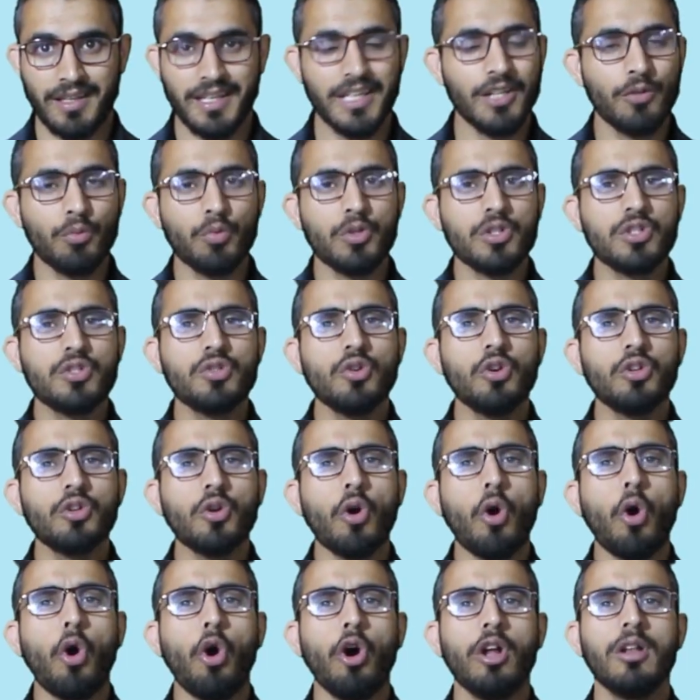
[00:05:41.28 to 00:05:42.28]
it was
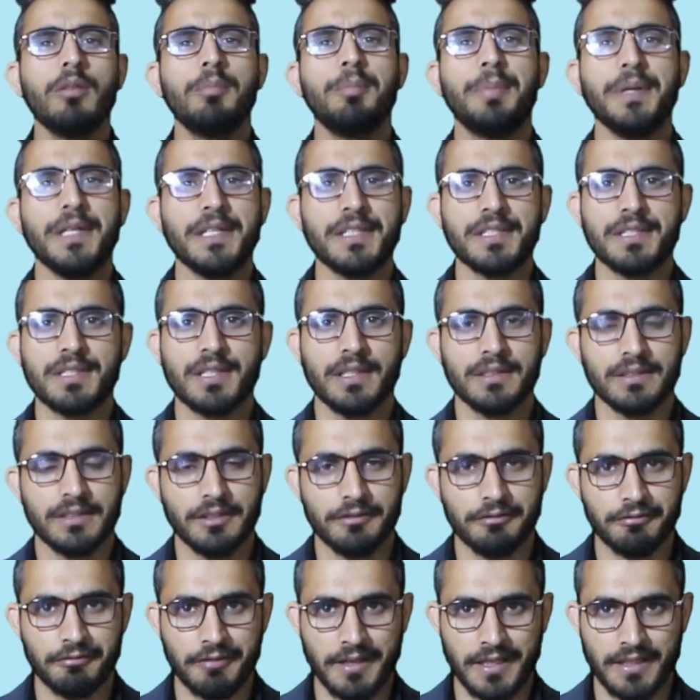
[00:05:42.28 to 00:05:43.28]
not all based on
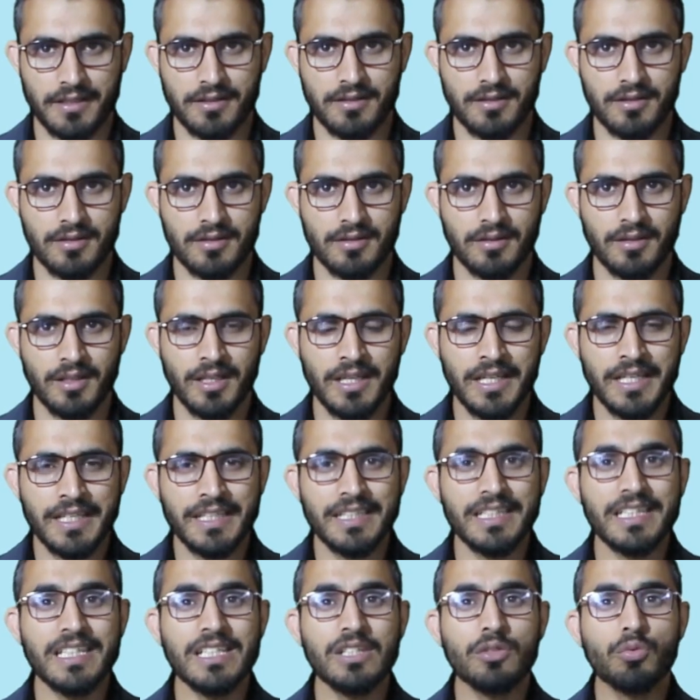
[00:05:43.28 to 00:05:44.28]
the facts.
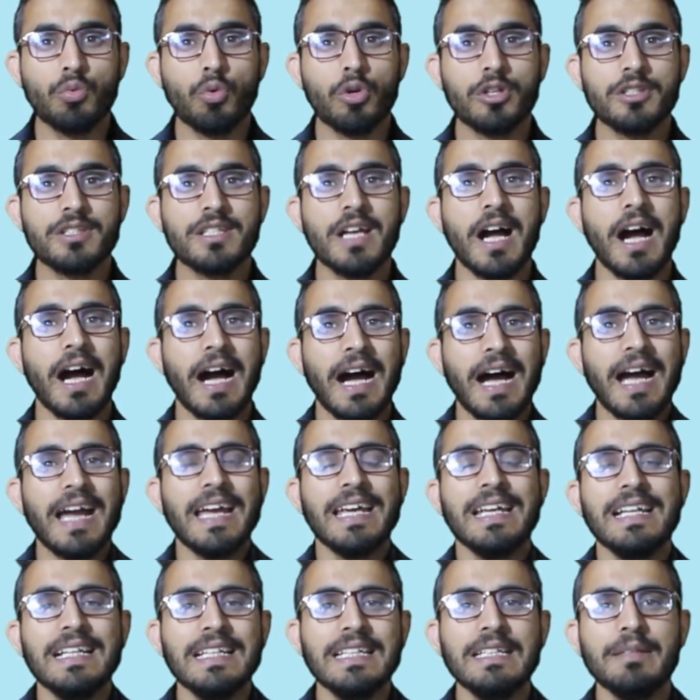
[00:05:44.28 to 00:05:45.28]
It was
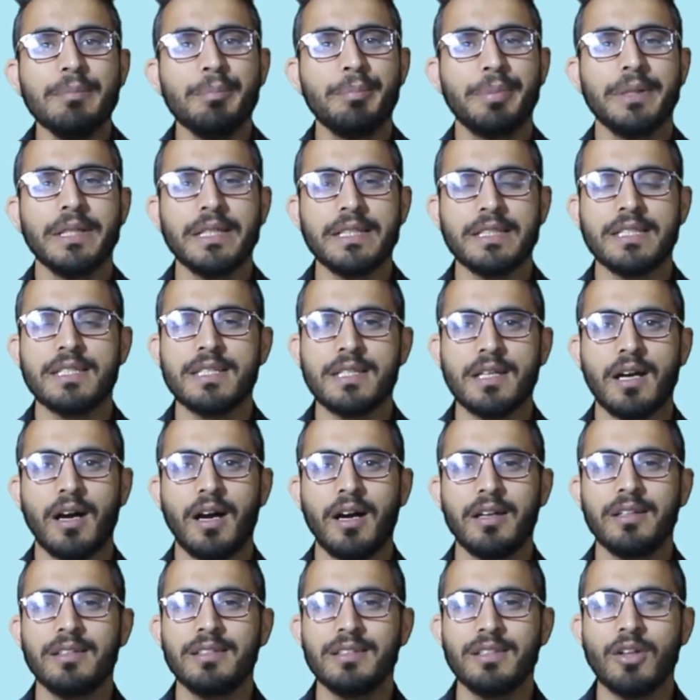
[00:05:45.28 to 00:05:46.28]
highly based
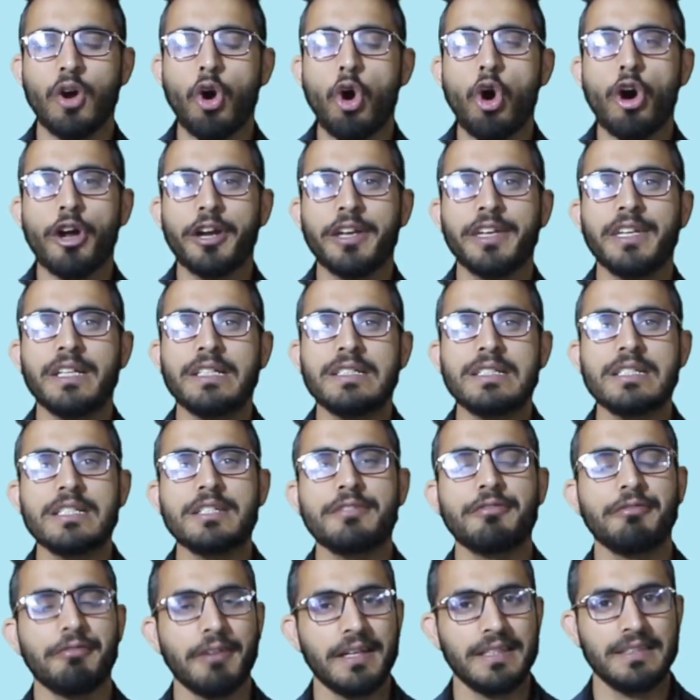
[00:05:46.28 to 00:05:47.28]
on
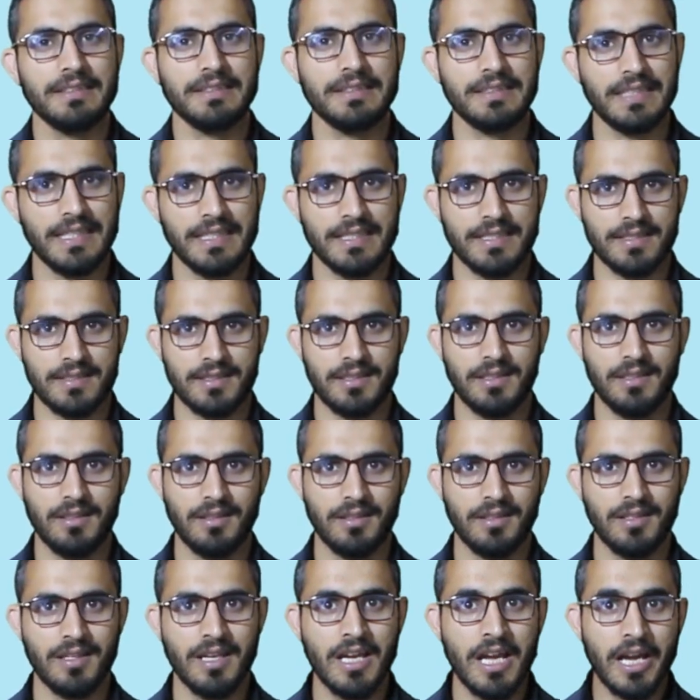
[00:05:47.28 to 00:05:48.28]
Orient's
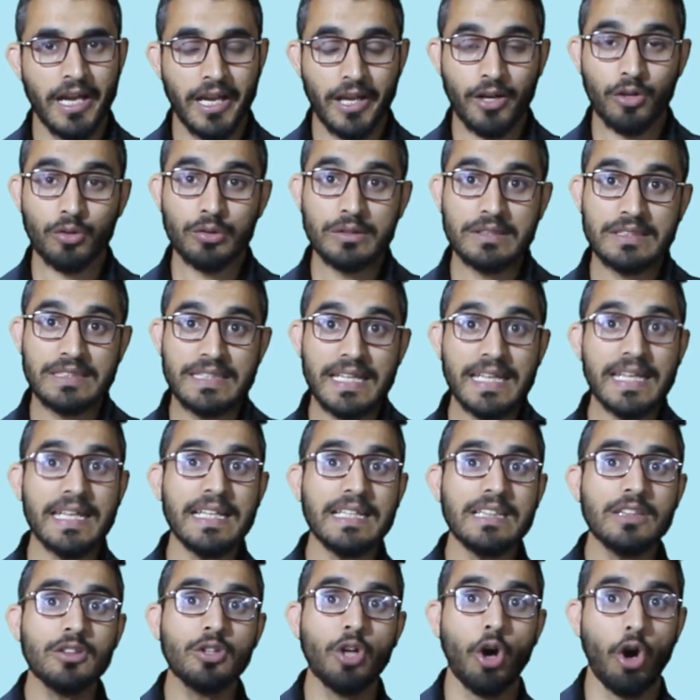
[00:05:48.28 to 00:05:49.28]
fantasy.
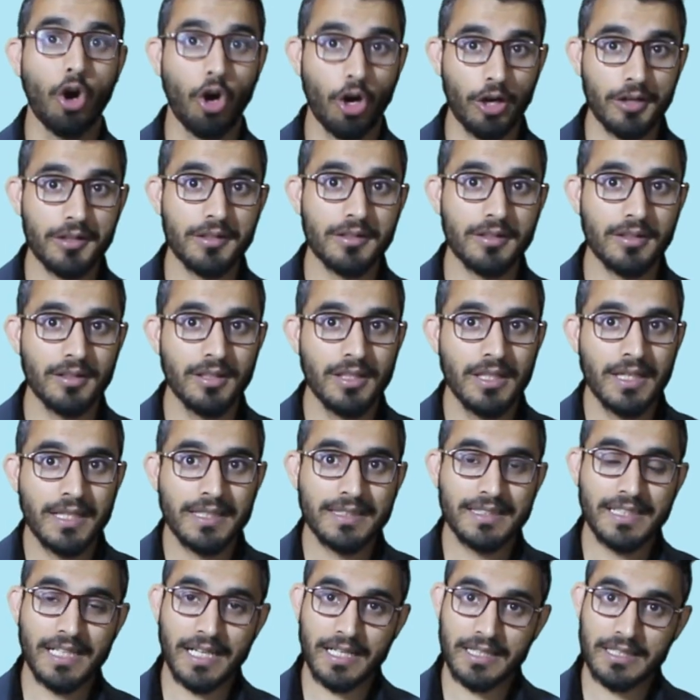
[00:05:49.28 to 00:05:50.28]
They thought
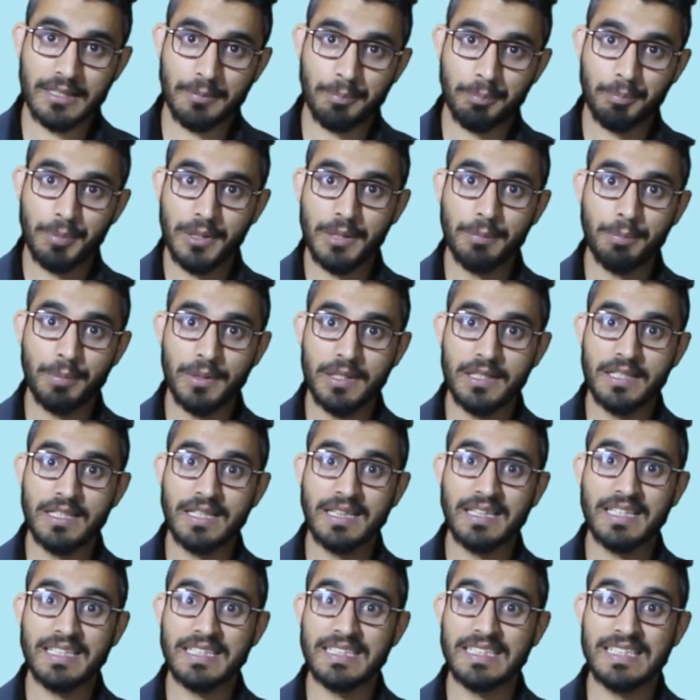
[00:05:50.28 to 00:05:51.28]
that the people
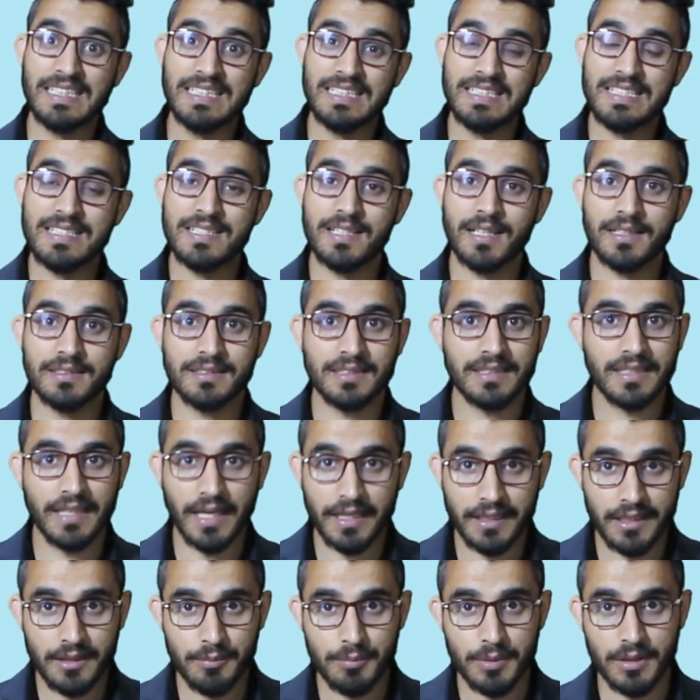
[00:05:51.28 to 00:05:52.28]
in the East are the
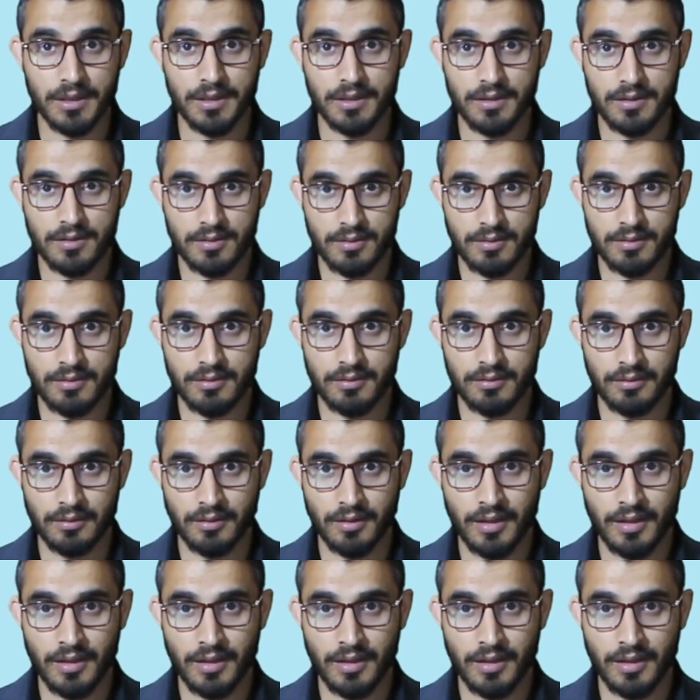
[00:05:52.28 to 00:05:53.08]
cannibals.